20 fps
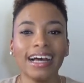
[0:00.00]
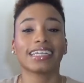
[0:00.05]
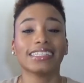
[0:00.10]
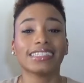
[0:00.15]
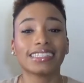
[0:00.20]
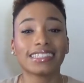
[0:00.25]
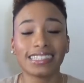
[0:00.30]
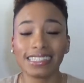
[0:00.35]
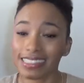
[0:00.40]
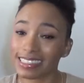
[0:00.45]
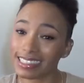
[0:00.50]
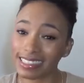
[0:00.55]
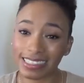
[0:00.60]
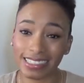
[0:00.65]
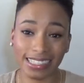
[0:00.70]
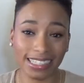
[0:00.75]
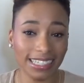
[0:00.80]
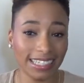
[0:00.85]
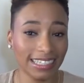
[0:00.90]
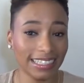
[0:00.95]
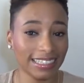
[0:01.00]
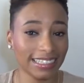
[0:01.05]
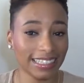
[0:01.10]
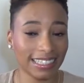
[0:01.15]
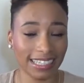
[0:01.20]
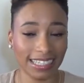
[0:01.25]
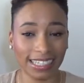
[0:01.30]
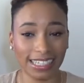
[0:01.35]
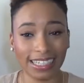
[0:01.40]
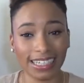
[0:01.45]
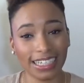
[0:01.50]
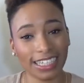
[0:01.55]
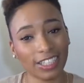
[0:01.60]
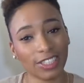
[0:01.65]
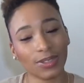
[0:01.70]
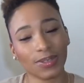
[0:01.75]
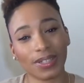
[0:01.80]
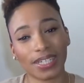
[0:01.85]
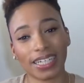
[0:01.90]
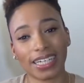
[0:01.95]
Consistency is key in
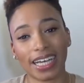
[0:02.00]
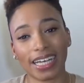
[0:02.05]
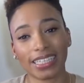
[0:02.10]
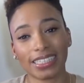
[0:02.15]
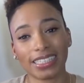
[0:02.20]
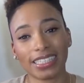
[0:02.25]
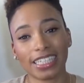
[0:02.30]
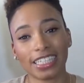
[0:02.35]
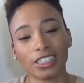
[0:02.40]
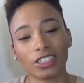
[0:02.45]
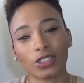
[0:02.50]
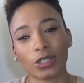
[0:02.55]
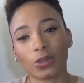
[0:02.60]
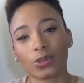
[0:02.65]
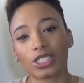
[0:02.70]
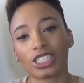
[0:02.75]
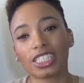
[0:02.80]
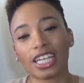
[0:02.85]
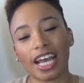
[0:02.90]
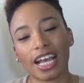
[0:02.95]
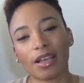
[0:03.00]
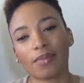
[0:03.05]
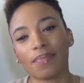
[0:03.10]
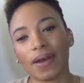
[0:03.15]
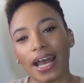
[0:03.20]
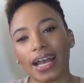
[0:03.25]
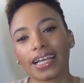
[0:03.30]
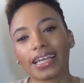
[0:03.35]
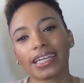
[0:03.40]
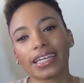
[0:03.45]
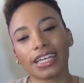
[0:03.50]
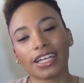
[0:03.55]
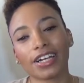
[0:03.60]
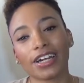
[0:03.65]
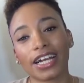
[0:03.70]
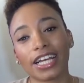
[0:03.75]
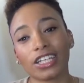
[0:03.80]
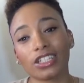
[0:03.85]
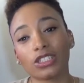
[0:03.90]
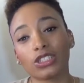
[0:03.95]
2019, so check back here
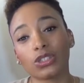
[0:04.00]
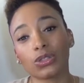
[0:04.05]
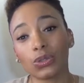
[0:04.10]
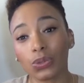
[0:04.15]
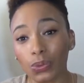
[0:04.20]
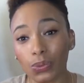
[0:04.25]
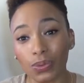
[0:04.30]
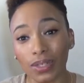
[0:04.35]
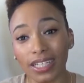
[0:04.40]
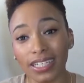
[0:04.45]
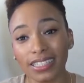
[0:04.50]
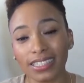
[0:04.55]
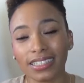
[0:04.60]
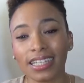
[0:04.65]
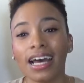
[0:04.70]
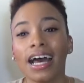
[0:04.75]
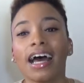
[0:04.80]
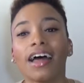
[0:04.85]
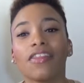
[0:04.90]
in 2 weeks.